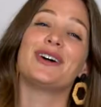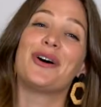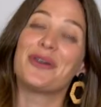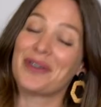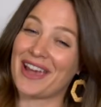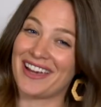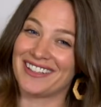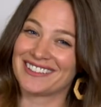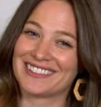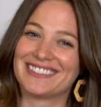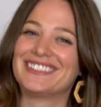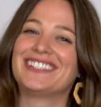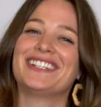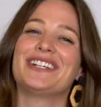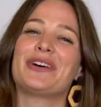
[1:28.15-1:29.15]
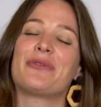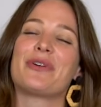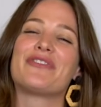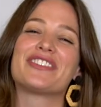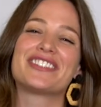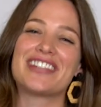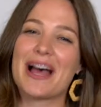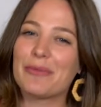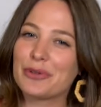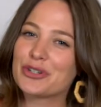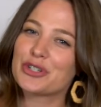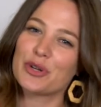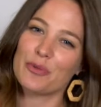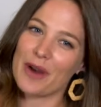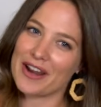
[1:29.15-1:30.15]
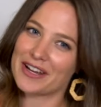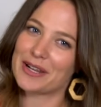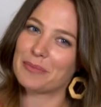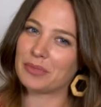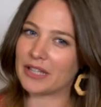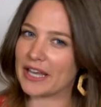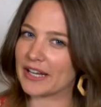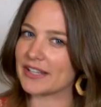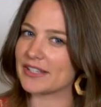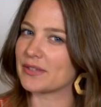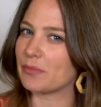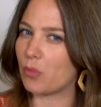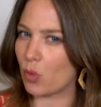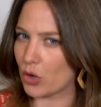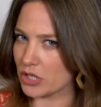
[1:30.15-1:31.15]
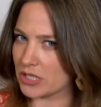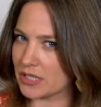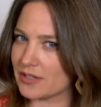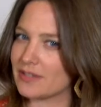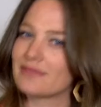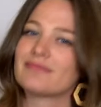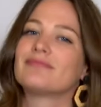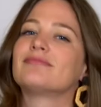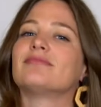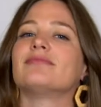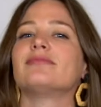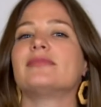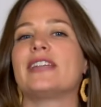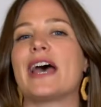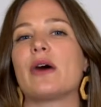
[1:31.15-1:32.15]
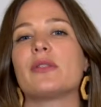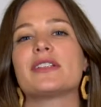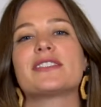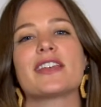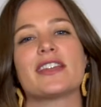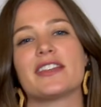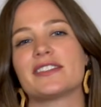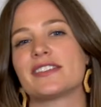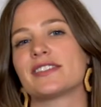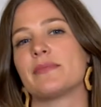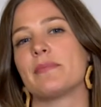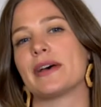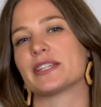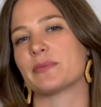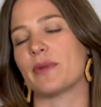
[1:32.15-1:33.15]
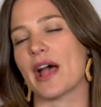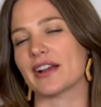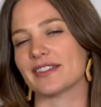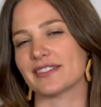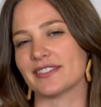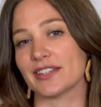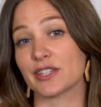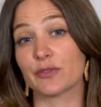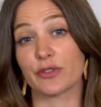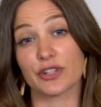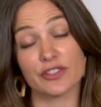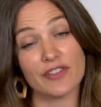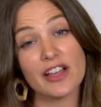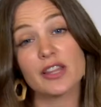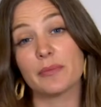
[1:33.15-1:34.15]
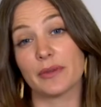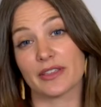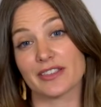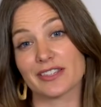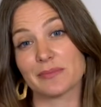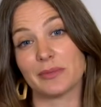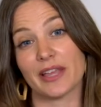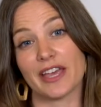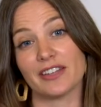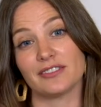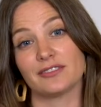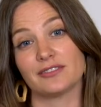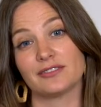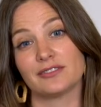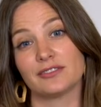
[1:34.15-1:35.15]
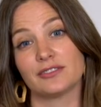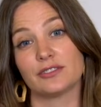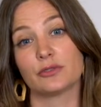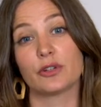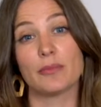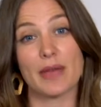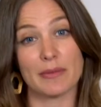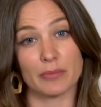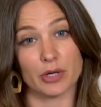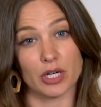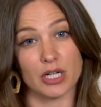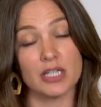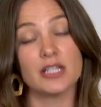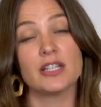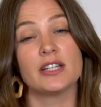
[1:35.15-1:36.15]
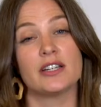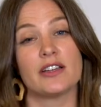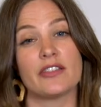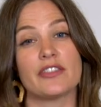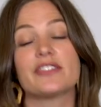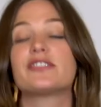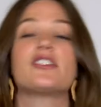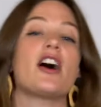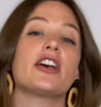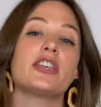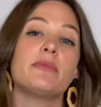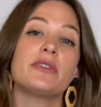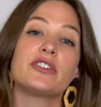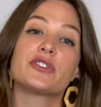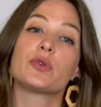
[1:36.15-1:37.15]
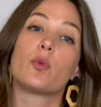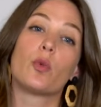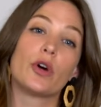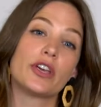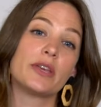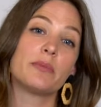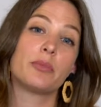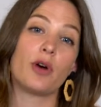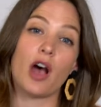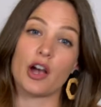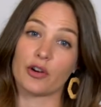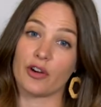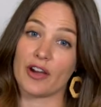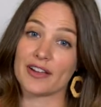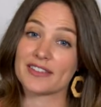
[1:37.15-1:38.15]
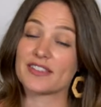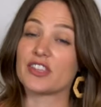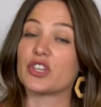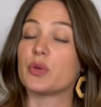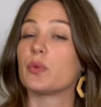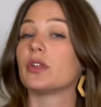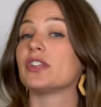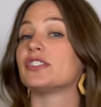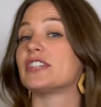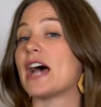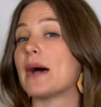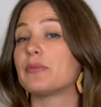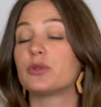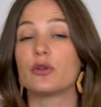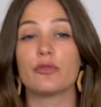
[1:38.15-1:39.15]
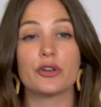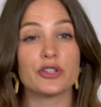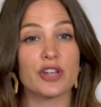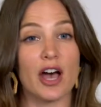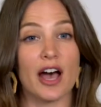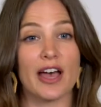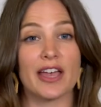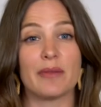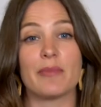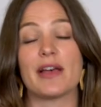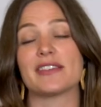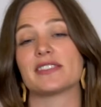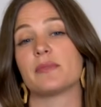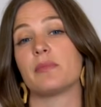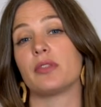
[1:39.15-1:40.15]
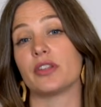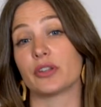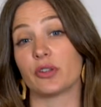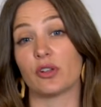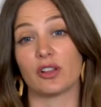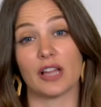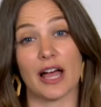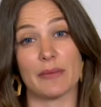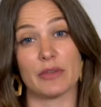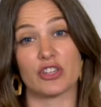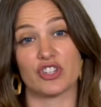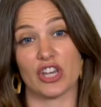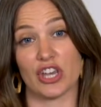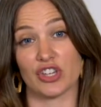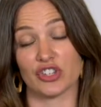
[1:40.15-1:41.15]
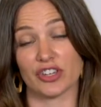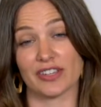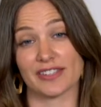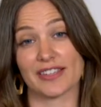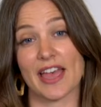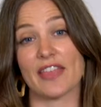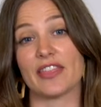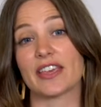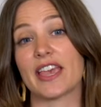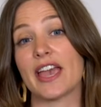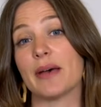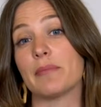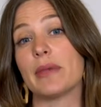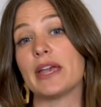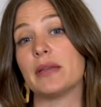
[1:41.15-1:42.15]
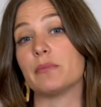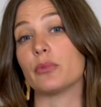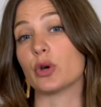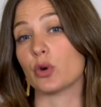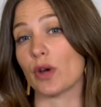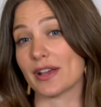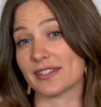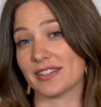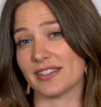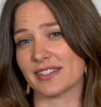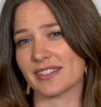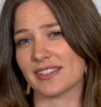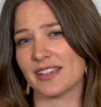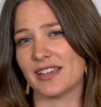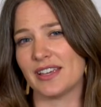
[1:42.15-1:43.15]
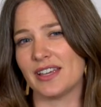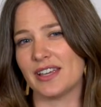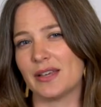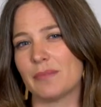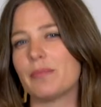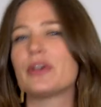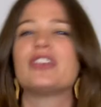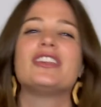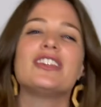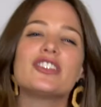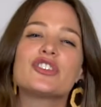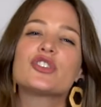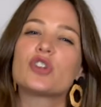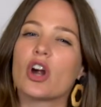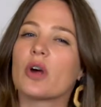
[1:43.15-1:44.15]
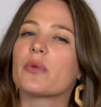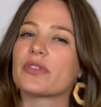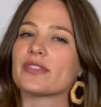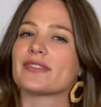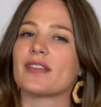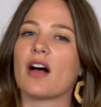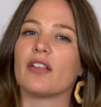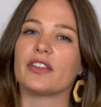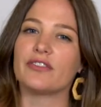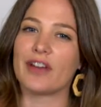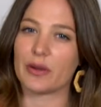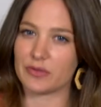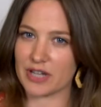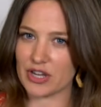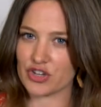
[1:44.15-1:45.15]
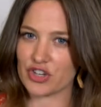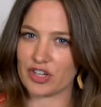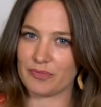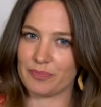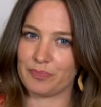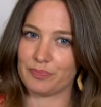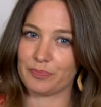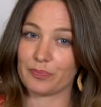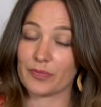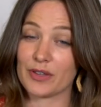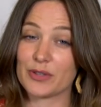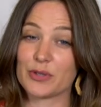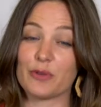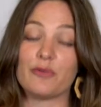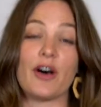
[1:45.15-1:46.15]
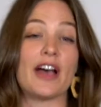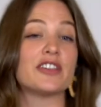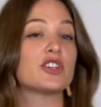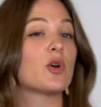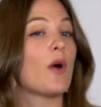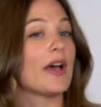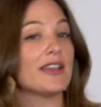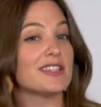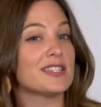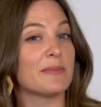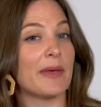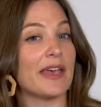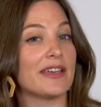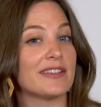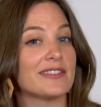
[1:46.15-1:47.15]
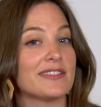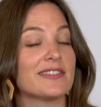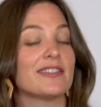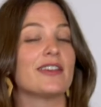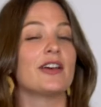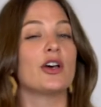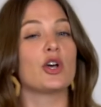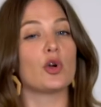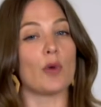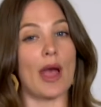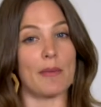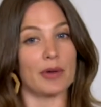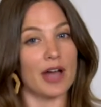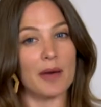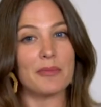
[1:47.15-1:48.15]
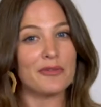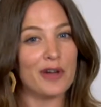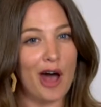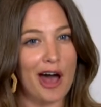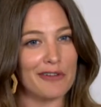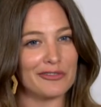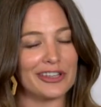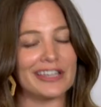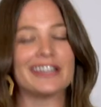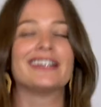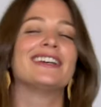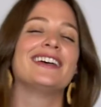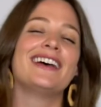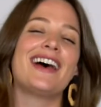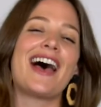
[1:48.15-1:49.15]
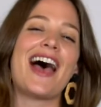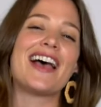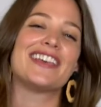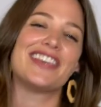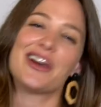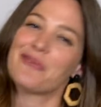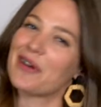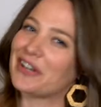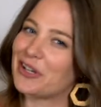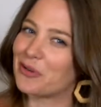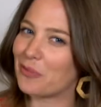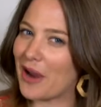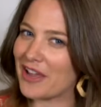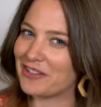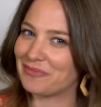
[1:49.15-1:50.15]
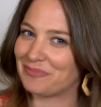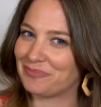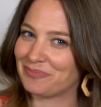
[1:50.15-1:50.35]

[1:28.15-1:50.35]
Okay. We've established that writing a plan is important. Now let's get into some best practices for developing this plan. Remember, this document is a work in progress that you will adapt over time as the political climate changes and the campaign progresses. But you need to start with a solid foundation. So find a quiet space, grab a cup of coffee, and get ready to write.